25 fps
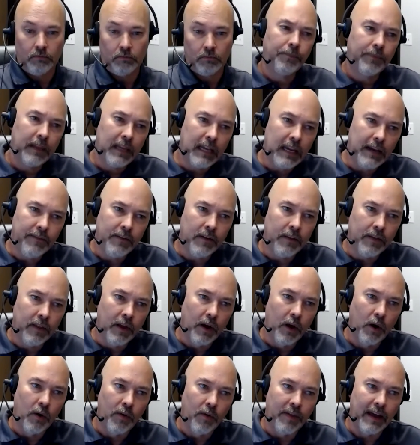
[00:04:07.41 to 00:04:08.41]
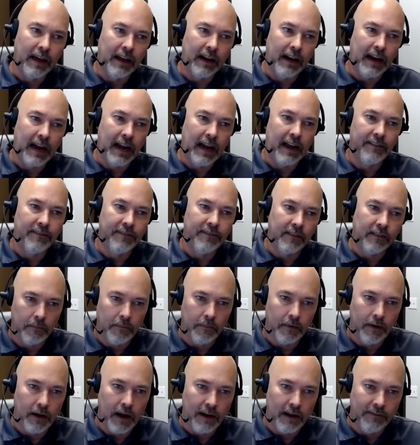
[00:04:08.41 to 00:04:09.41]
Even though that I've
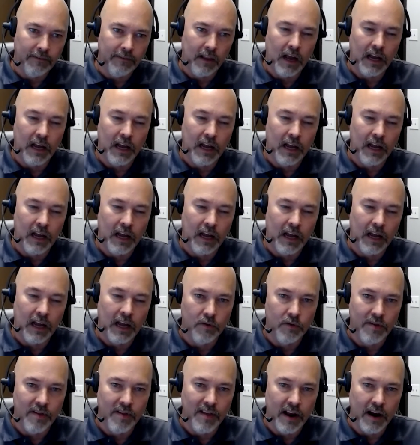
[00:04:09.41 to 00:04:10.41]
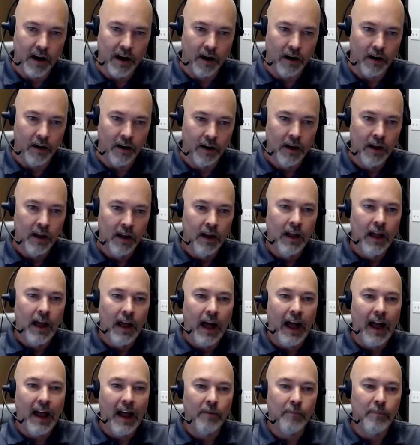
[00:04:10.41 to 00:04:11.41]
lost revenue there,
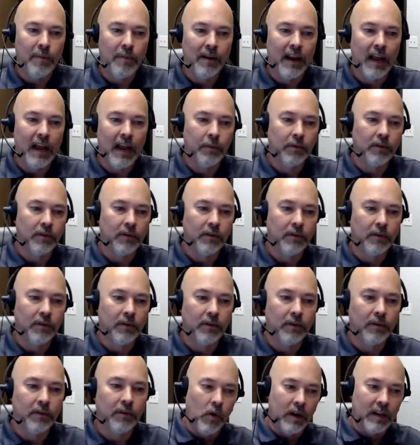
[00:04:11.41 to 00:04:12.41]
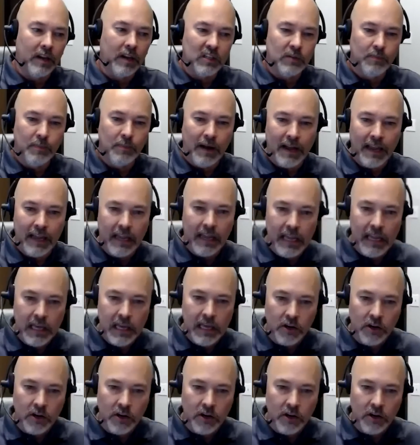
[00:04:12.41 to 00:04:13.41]
I have been able to focus my
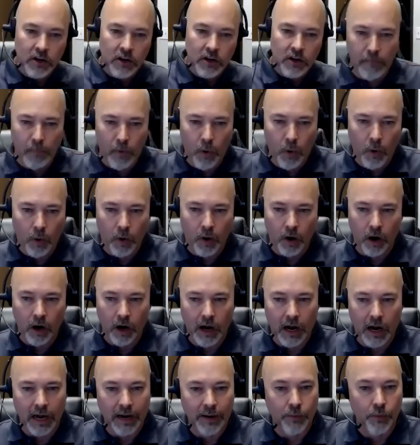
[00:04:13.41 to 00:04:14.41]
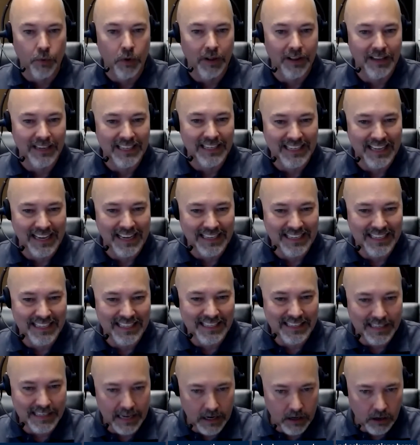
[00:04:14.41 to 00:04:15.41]
energy more on real estate
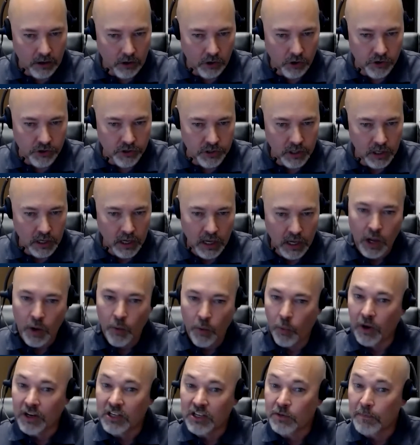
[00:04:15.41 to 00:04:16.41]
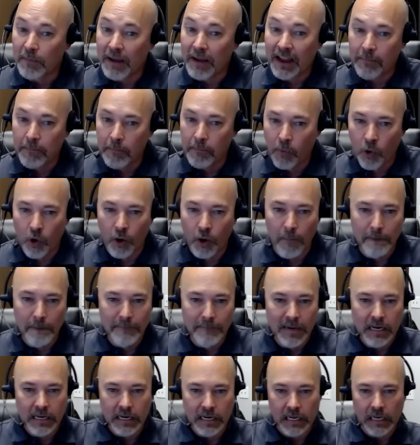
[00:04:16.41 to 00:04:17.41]
sales, which make more
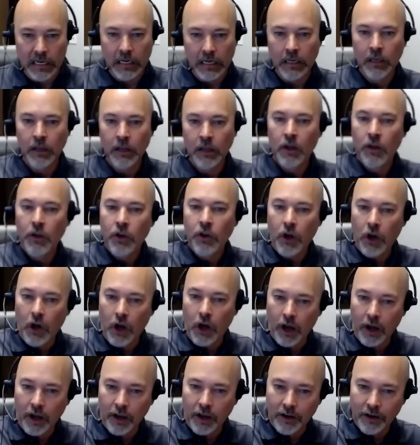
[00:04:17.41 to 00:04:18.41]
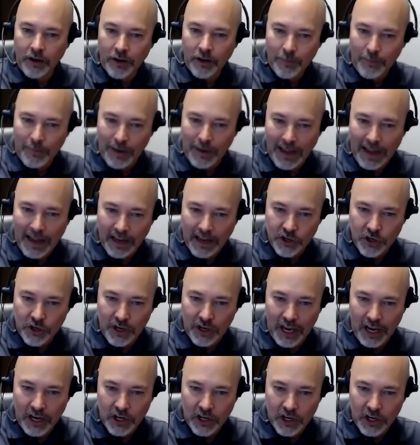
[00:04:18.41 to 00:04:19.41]
money on my
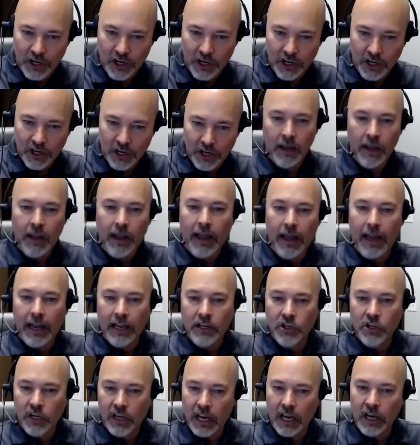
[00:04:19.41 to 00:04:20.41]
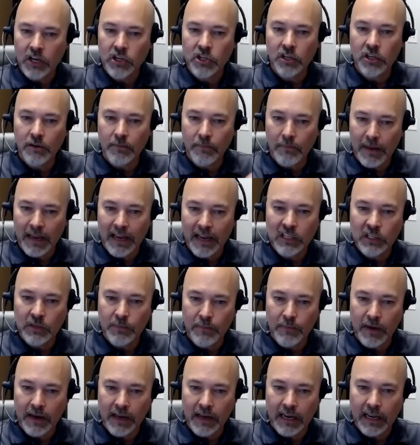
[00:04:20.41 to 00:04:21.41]
education. Education makes
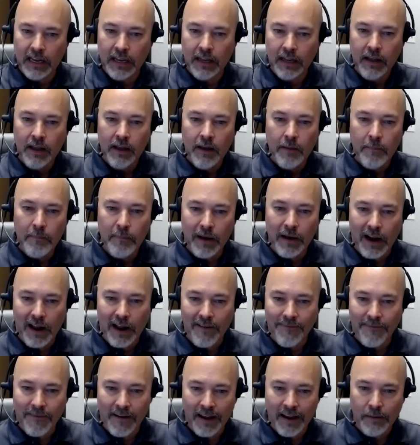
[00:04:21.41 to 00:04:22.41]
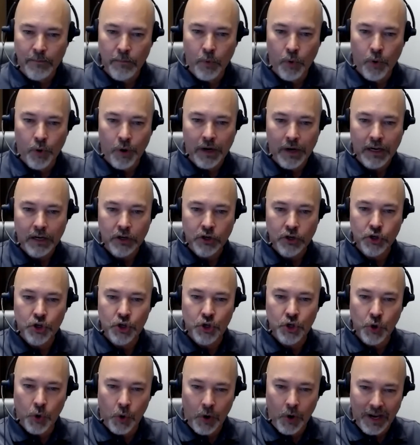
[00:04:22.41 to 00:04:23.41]
money, but I find more
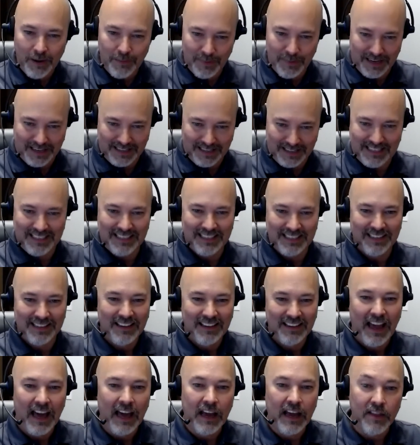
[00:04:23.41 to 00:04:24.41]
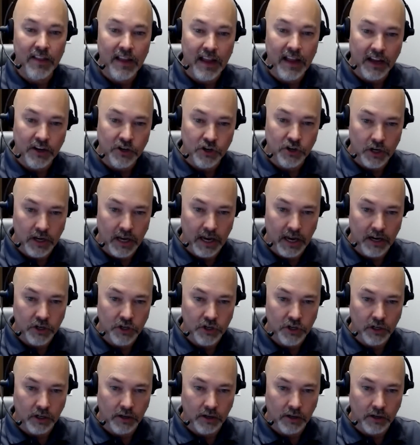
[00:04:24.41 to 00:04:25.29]
enjoyment out of the education.